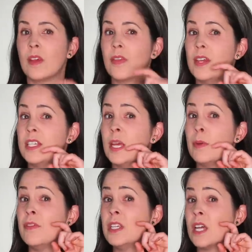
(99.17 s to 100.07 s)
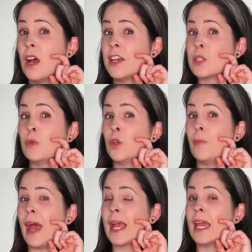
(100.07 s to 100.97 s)
The tip of the tongue is pulled
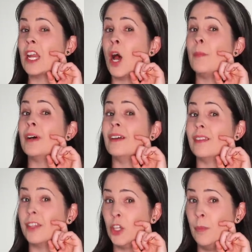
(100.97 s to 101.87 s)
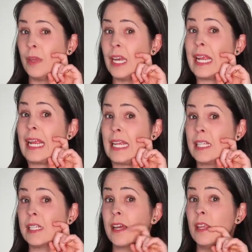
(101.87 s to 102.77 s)
back and up a little bit
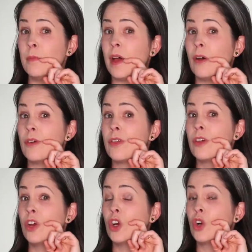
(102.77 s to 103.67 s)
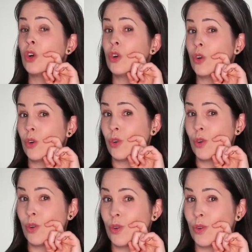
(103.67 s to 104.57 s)
inside the mouth.
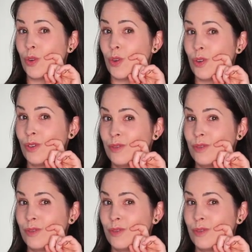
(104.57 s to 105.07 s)
Er.